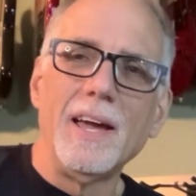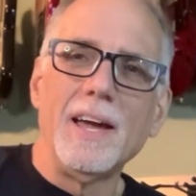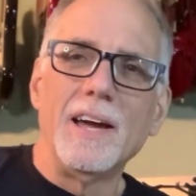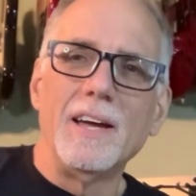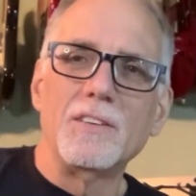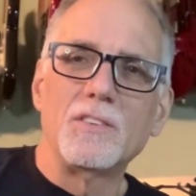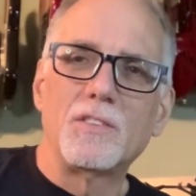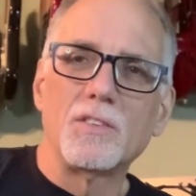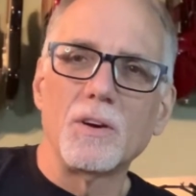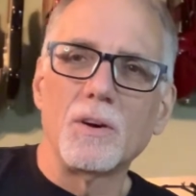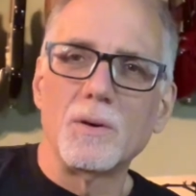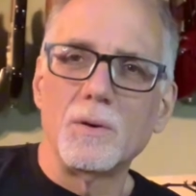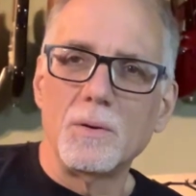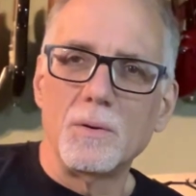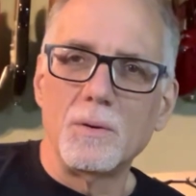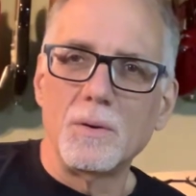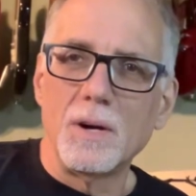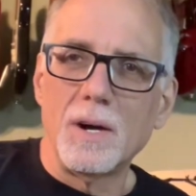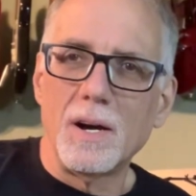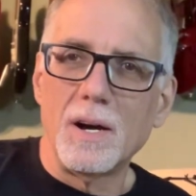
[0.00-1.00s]
And
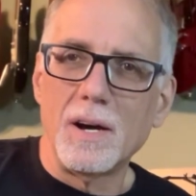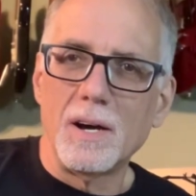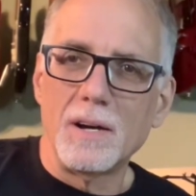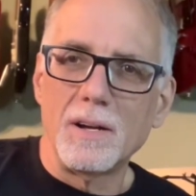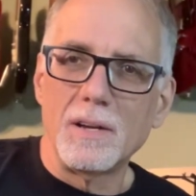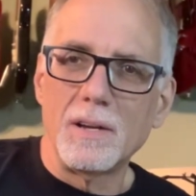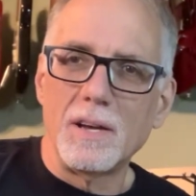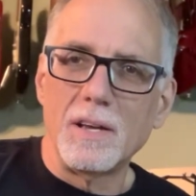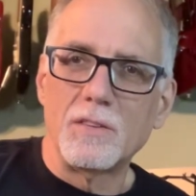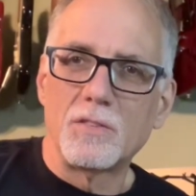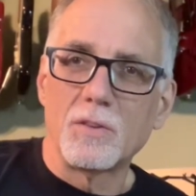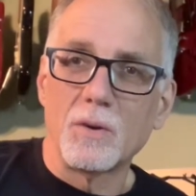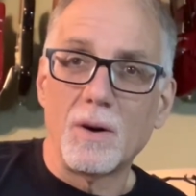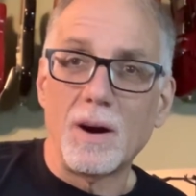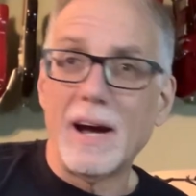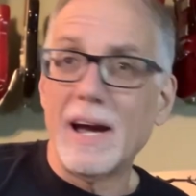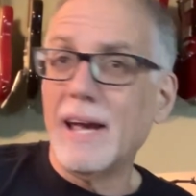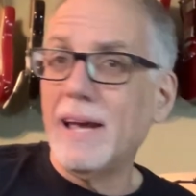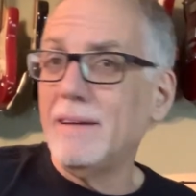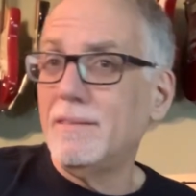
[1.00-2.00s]
so
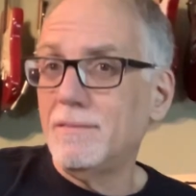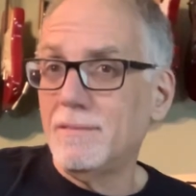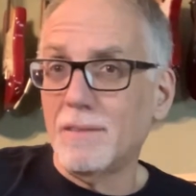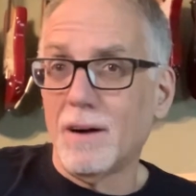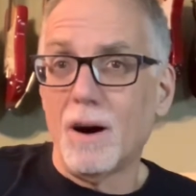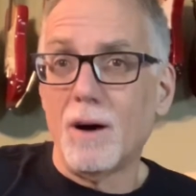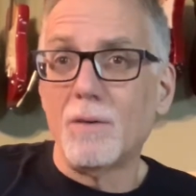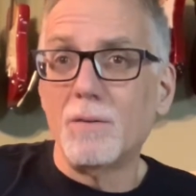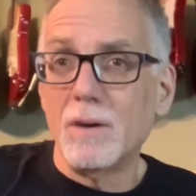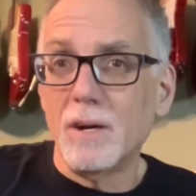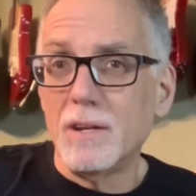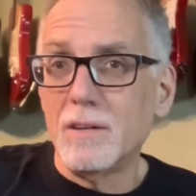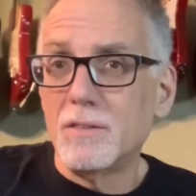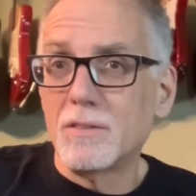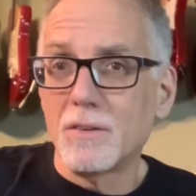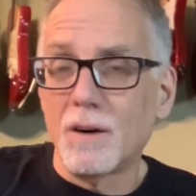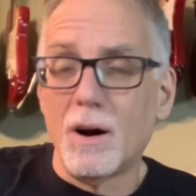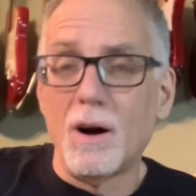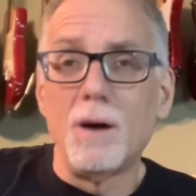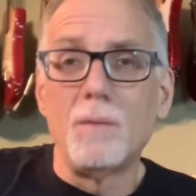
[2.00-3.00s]
I
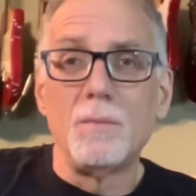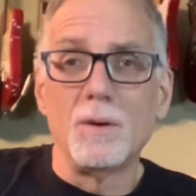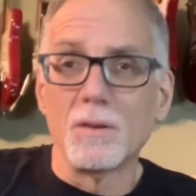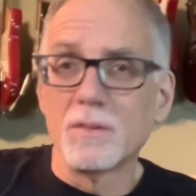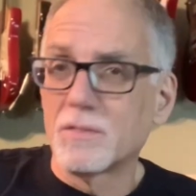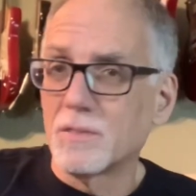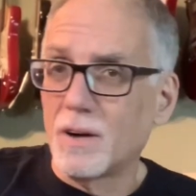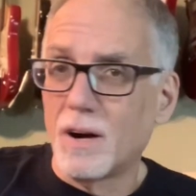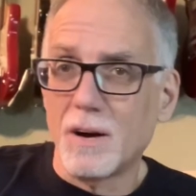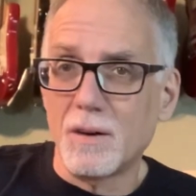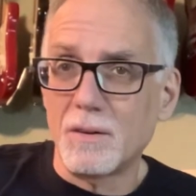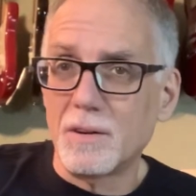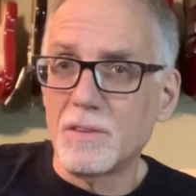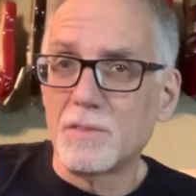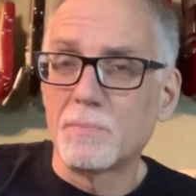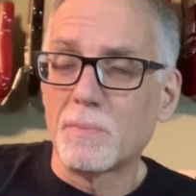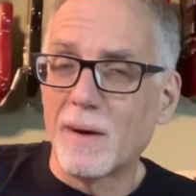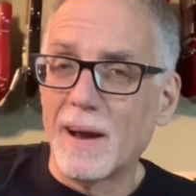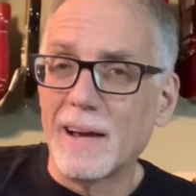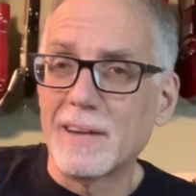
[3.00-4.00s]
almost always
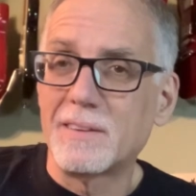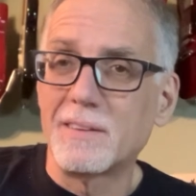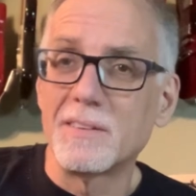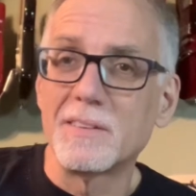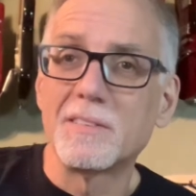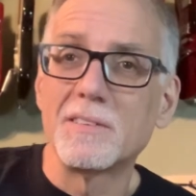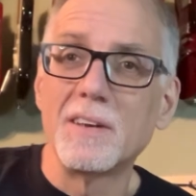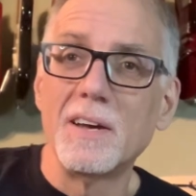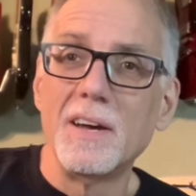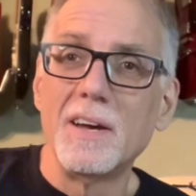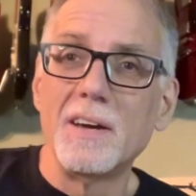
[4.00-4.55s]
practice